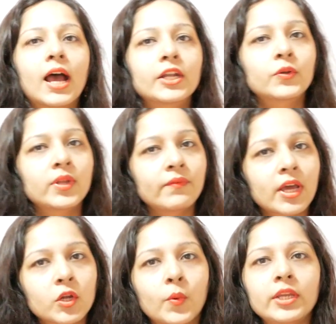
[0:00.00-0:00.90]
and today we
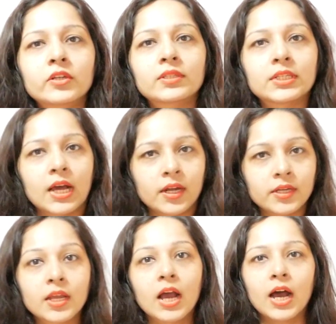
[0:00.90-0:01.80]
are going to start
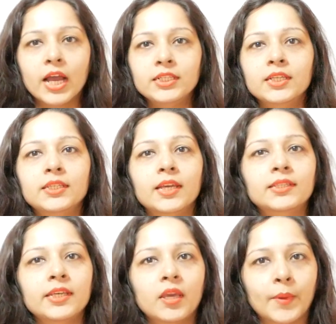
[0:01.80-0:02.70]

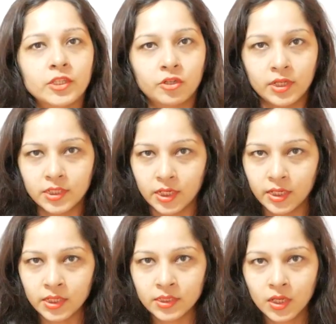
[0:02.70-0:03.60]
IGCSE chemistry
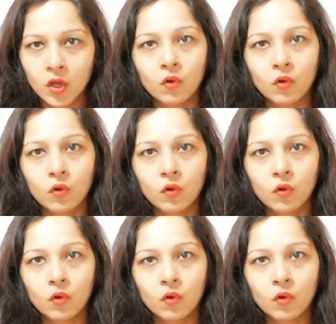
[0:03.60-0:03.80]
series